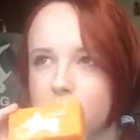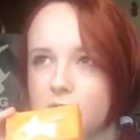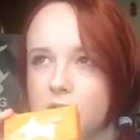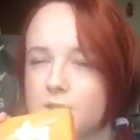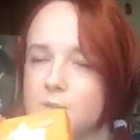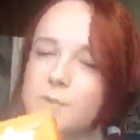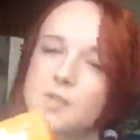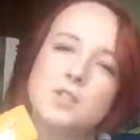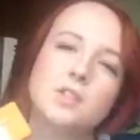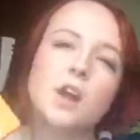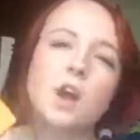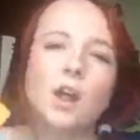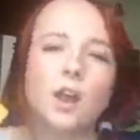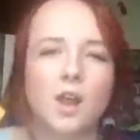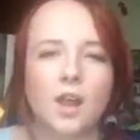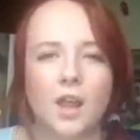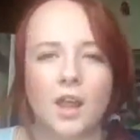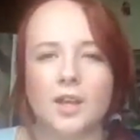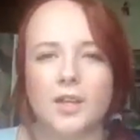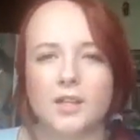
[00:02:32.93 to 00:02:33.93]
It smells
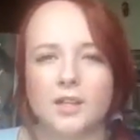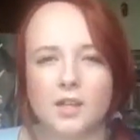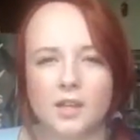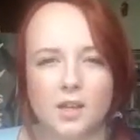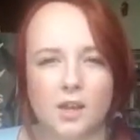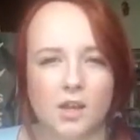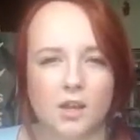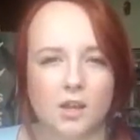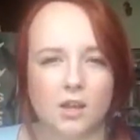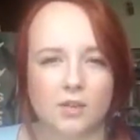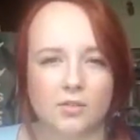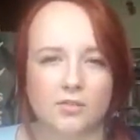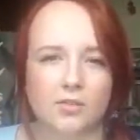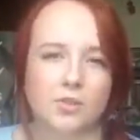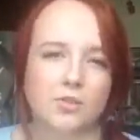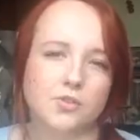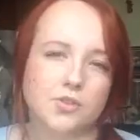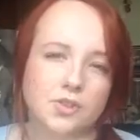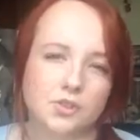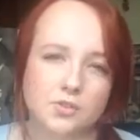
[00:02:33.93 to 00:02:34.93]
kind of like
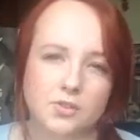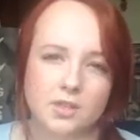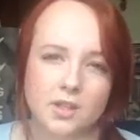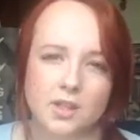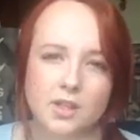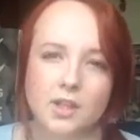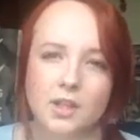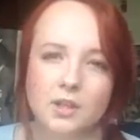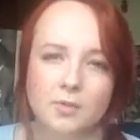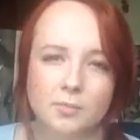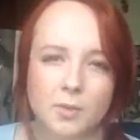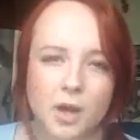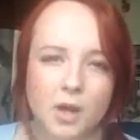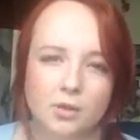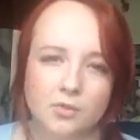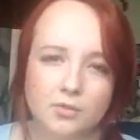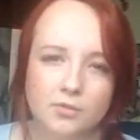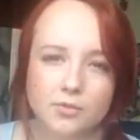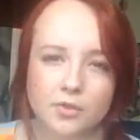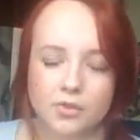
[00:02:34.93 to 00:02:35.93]
fruit juice, like a
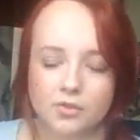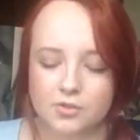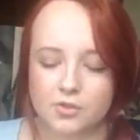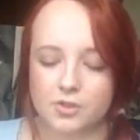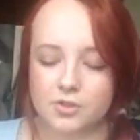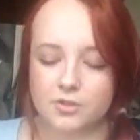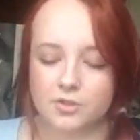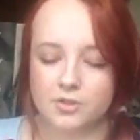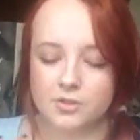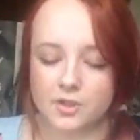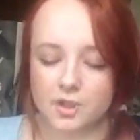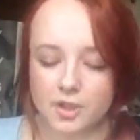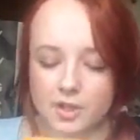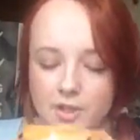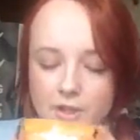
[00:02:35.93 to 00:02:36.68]
mild fruit juice.